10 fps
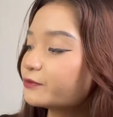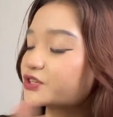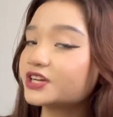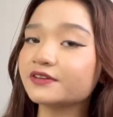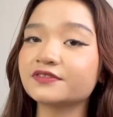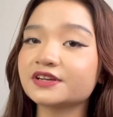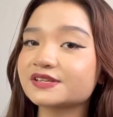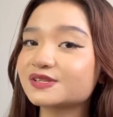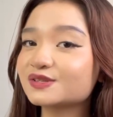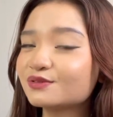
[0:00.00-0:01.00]
which I think
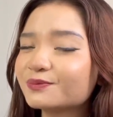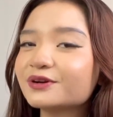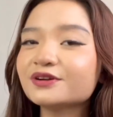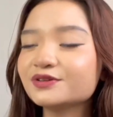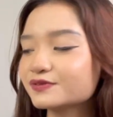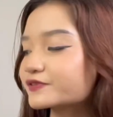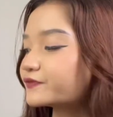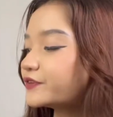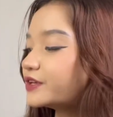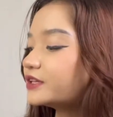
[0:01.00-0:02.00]
is super
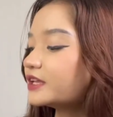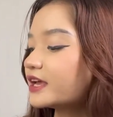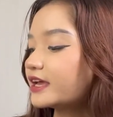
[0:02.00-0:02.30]
useful.